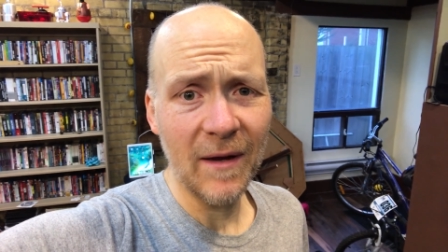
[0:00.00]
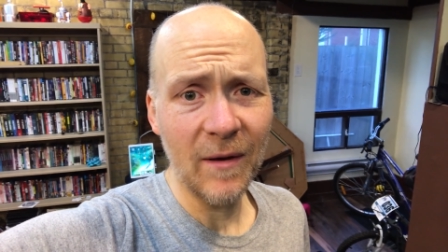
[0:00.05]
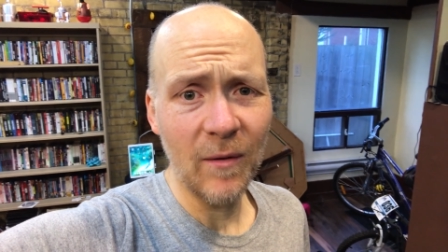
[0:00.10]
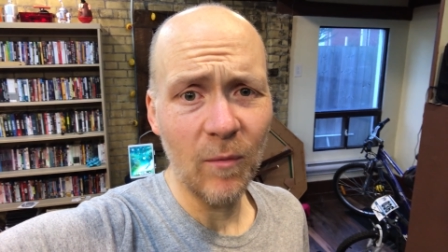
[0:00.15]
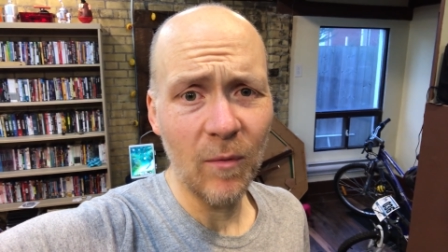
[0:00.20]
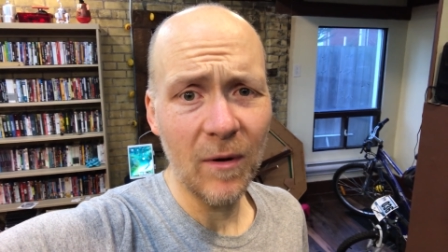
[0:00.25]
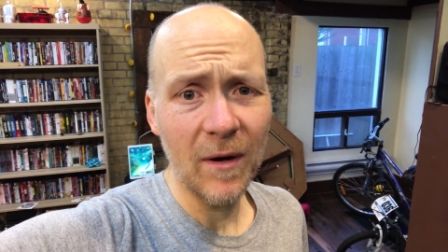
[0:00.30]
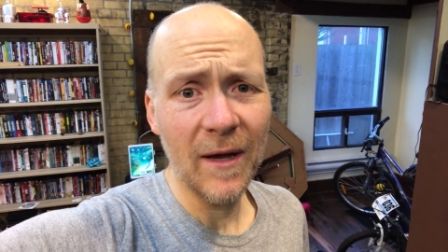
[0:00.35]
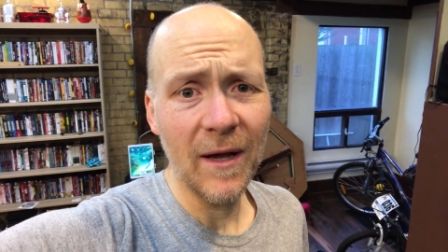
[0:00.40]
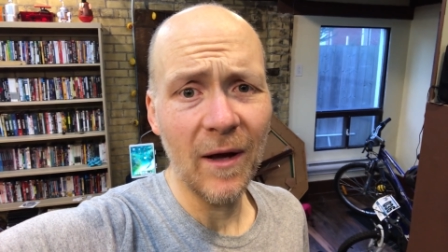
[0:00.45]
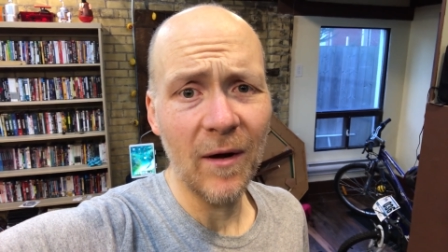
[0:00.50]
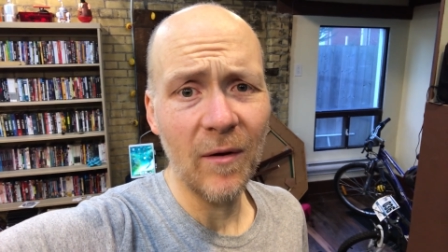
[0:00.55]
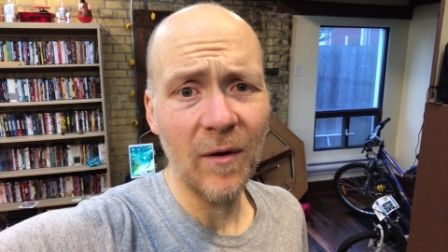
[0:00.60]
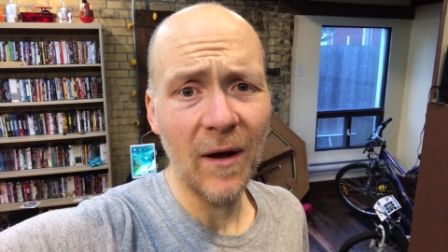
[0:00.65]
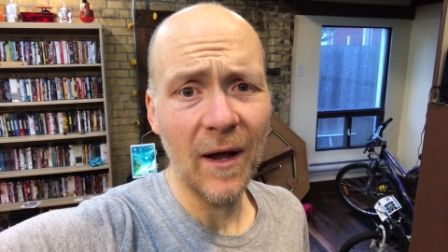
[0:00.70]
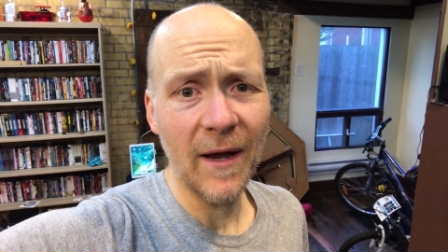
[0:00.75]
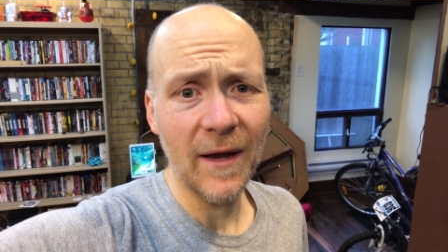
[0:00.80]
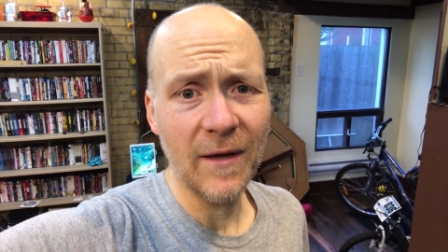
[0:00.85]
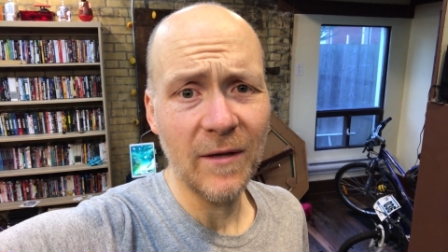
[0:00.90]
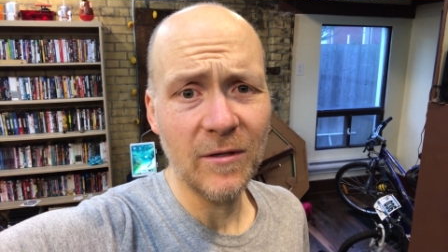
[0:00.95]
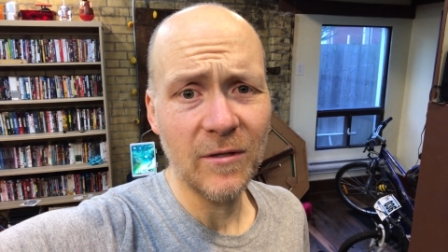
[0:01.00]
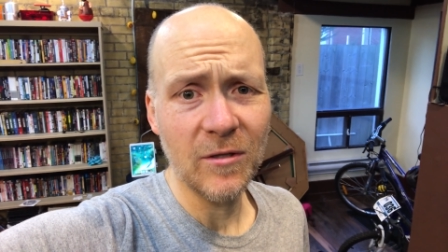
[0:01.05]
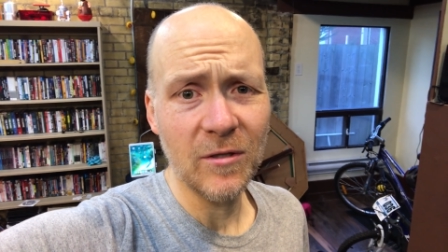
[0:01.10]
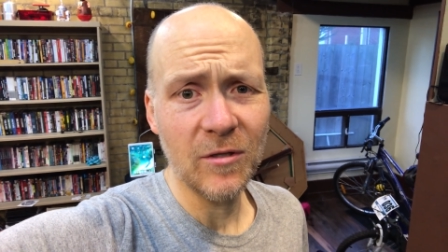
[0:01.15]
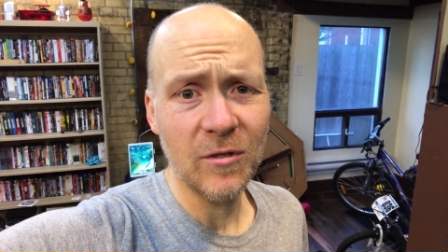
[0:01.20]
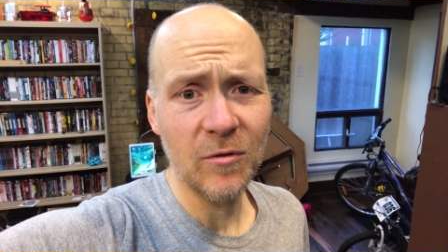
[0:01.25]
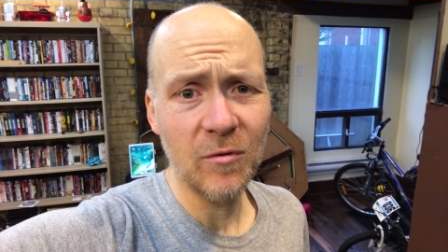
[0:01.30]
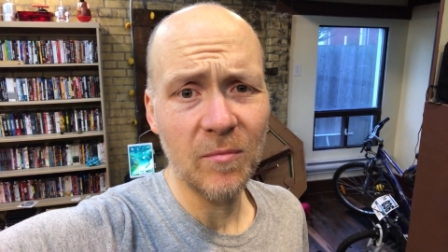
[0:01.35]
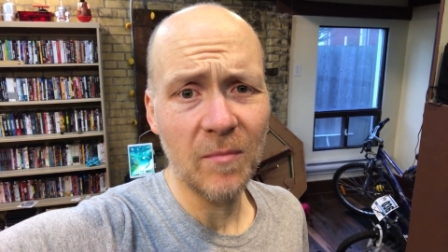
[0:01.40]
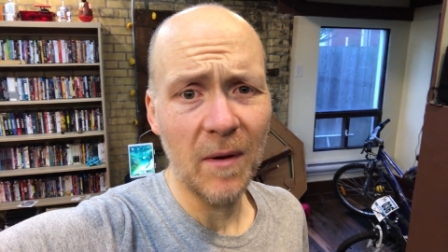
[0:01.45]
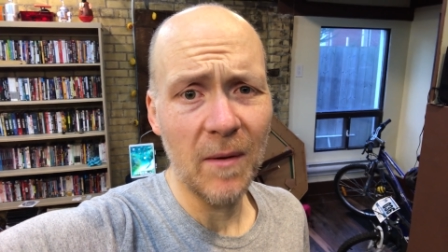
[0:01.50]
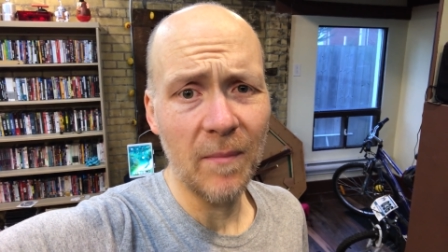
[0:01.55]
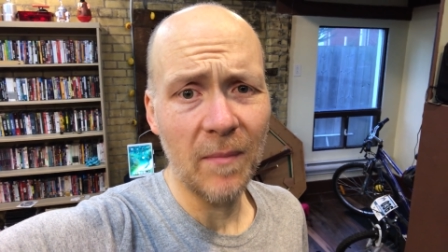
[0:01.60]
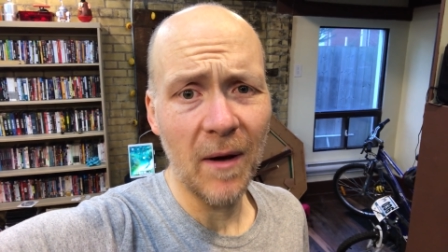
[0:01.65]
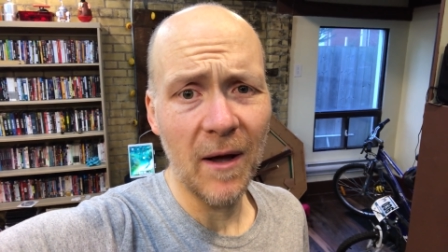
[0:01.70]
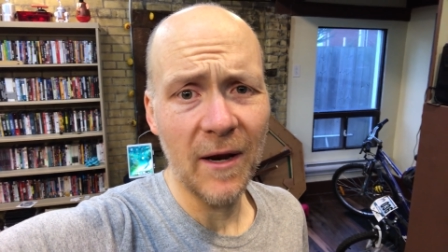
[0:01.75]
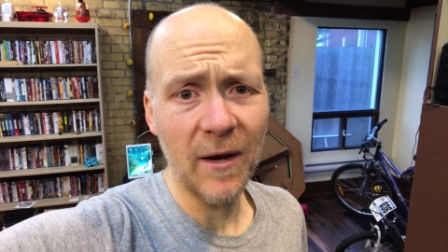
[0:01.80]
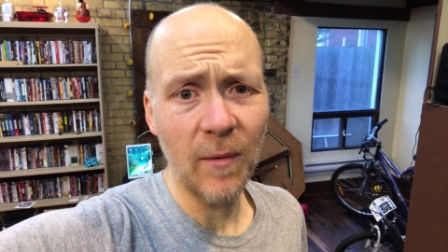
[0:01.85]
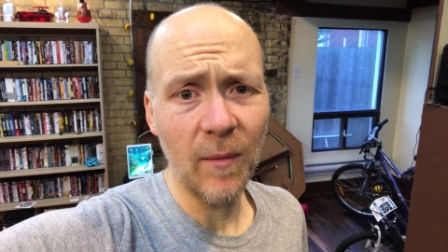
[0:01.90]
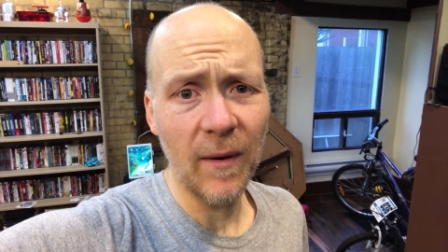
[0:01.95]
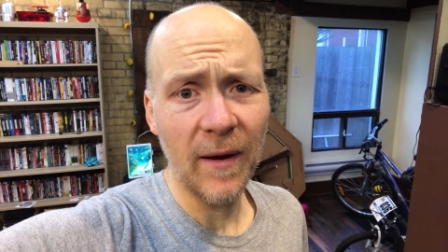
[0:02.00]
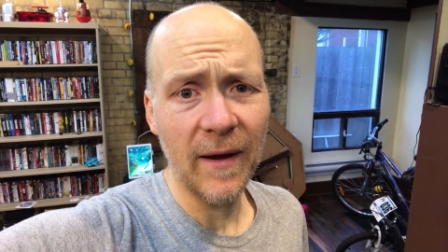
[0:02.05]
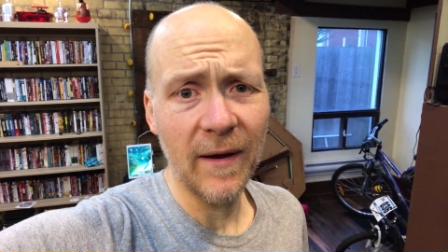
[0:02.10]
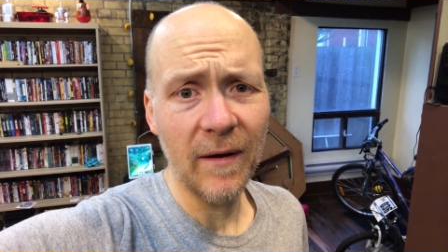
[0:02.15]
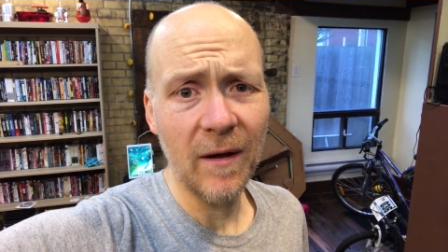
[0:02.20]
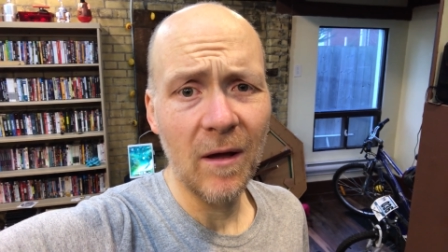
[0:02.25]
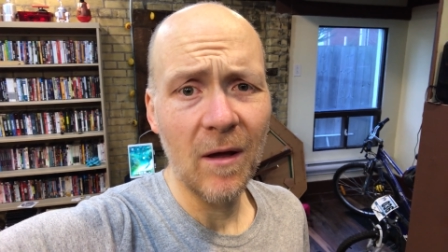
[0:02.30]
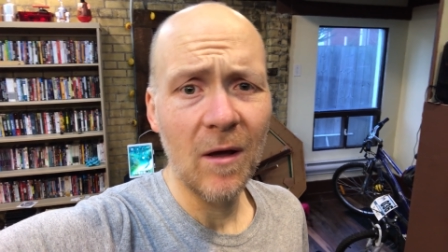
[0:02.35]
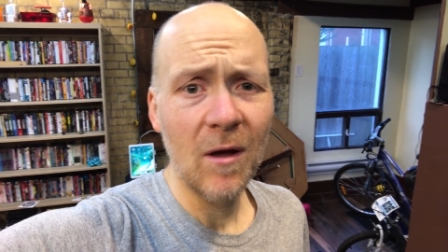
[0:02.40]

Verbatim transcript: workout I could just do with my body weight